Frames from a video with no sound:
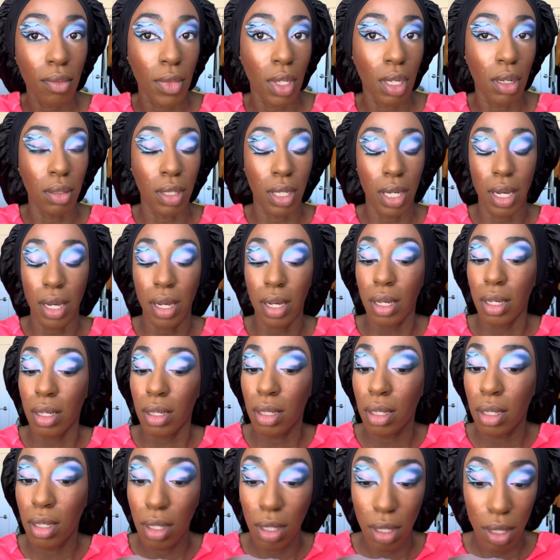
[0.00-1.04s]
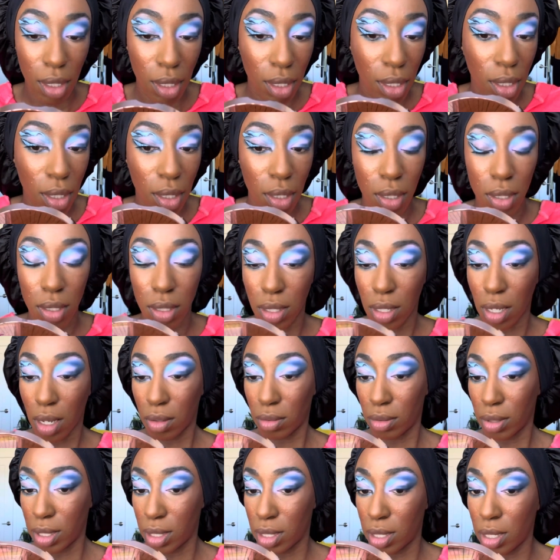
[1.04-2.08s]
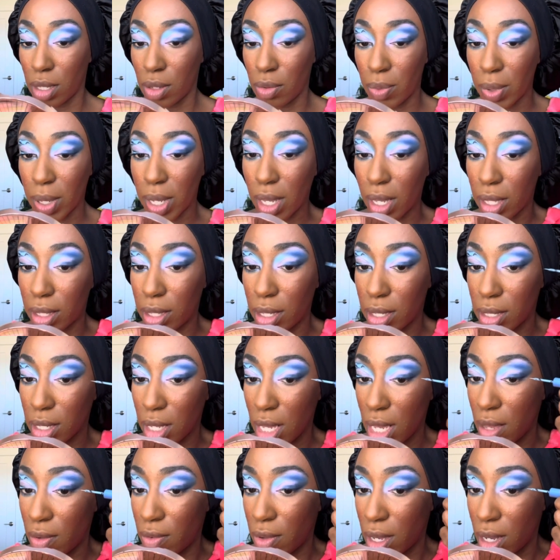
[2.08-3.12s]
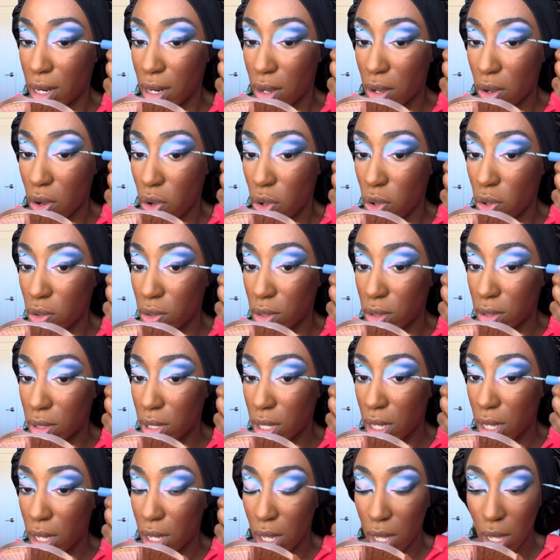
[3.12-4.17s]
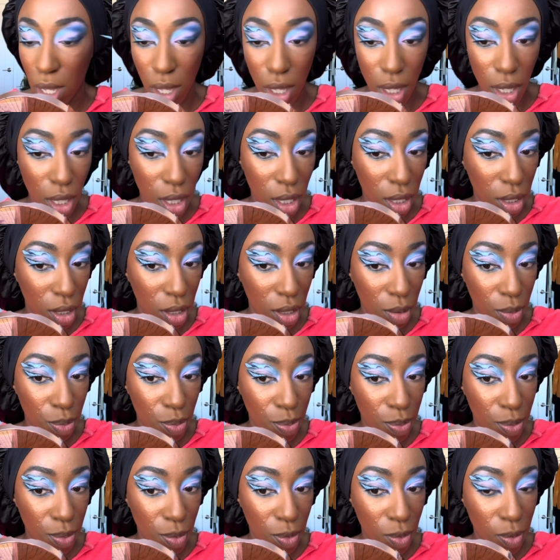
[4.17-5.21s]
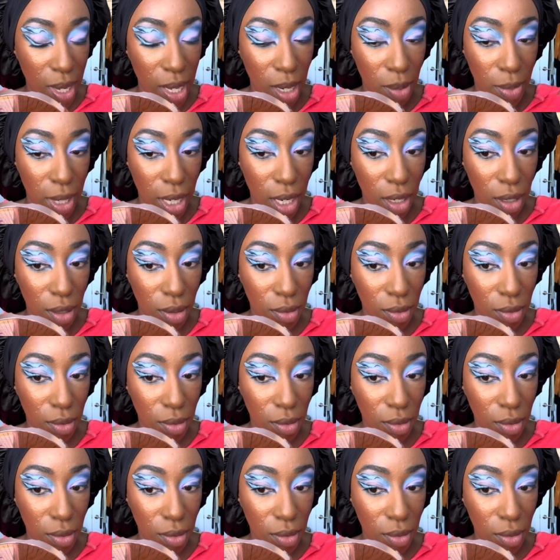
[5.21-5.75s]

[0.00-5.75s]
okay? So let's see if we can get these even. Hold your, wait a minute.